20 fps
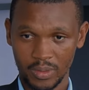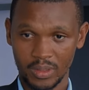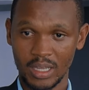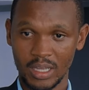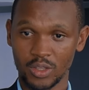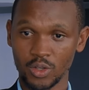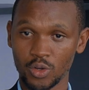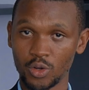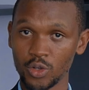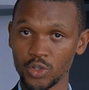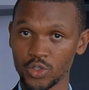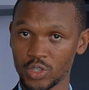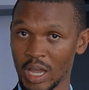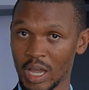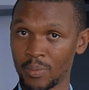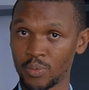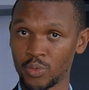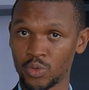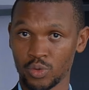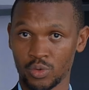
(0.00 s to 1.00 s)
that goes
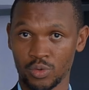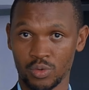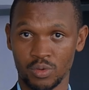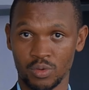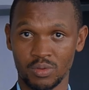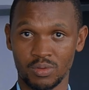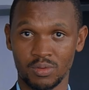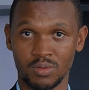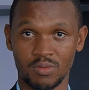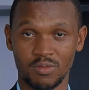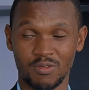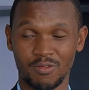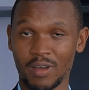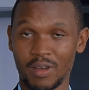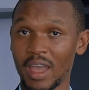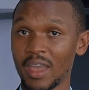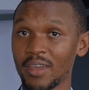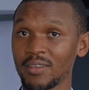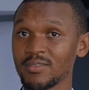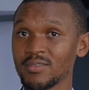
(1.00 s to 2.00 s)
up to
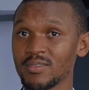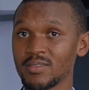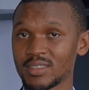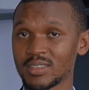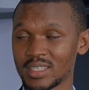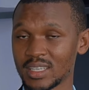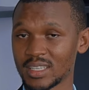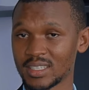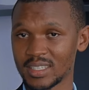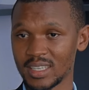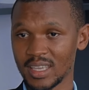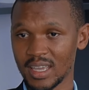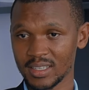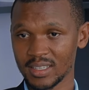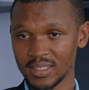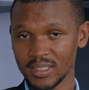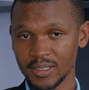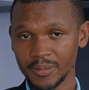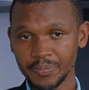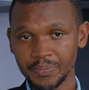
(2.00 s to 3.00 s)
five, six
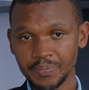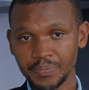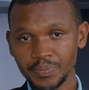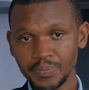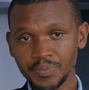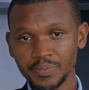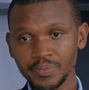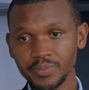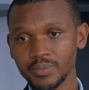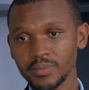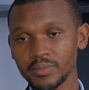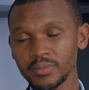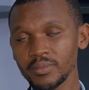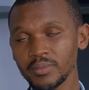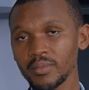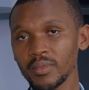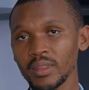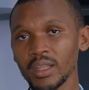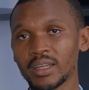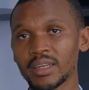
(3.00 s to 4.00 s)
years.
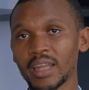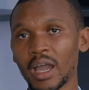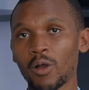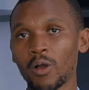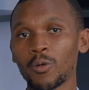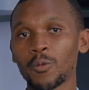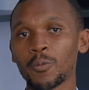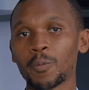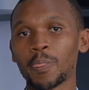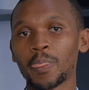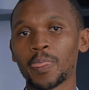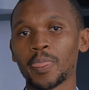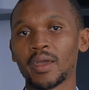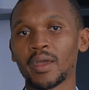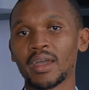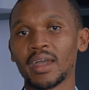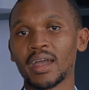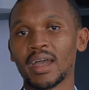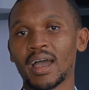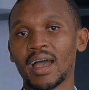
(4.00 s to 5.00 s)
Now,
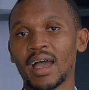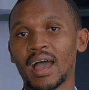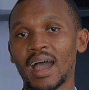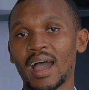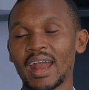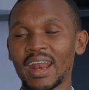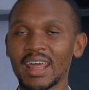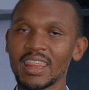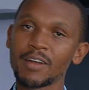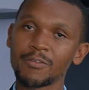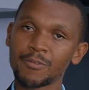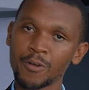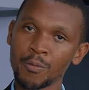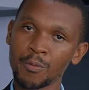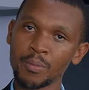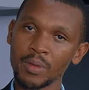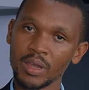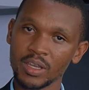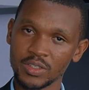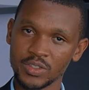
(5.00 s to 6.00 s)
another
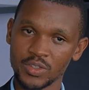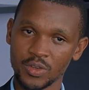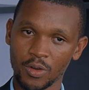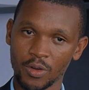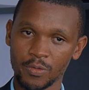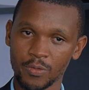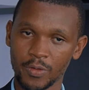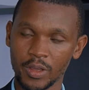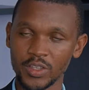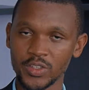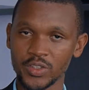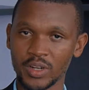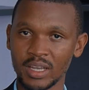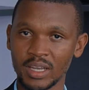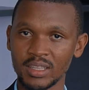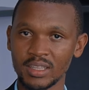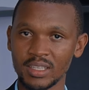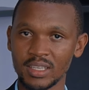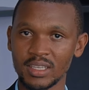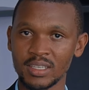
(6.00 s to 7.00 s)
form of
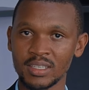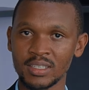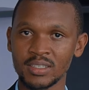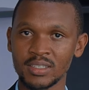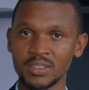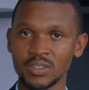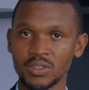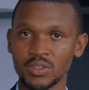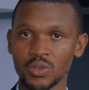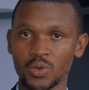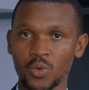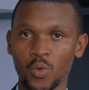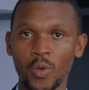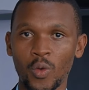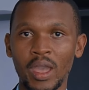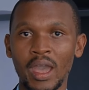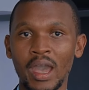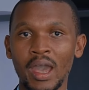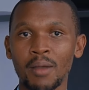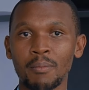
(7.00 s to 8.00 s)
extract is
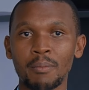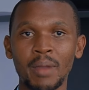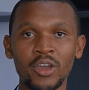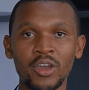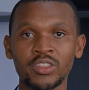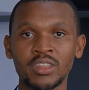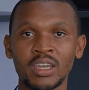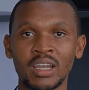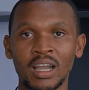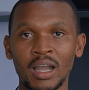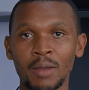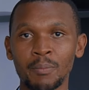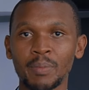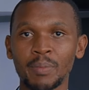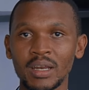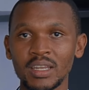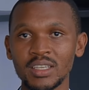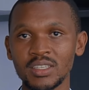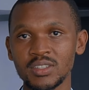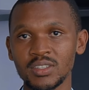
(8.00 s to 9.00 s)
where biotech
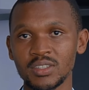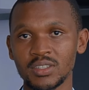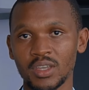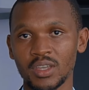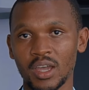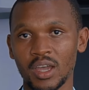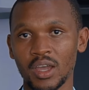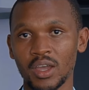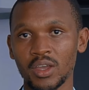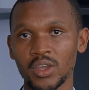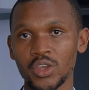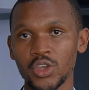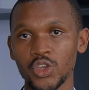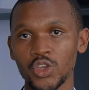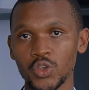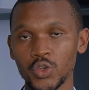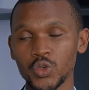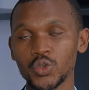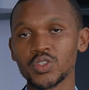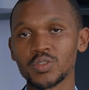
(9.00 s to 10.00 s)
companies uh,
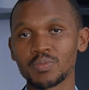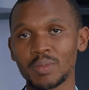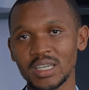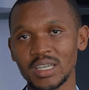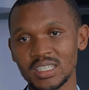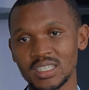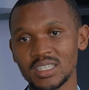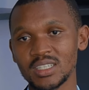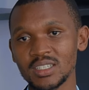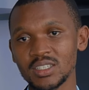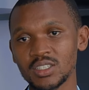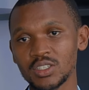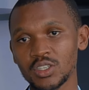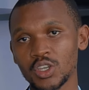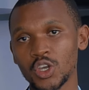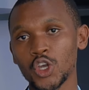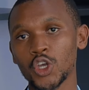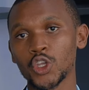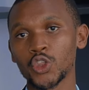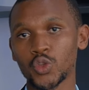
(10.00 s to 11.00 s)
use machines
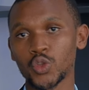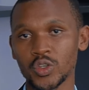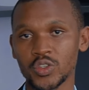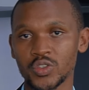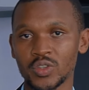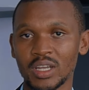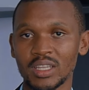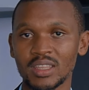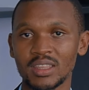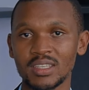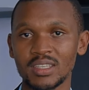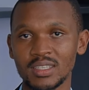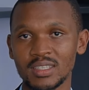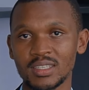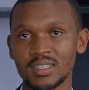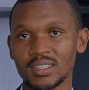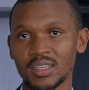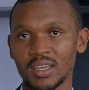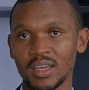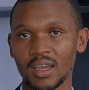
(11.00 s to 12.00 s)
to extract
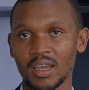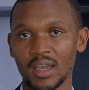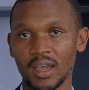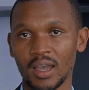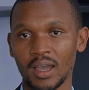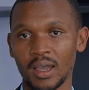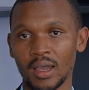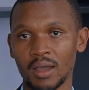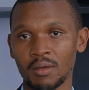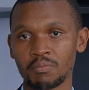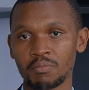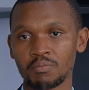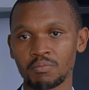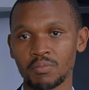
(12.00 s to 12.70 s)
these uh,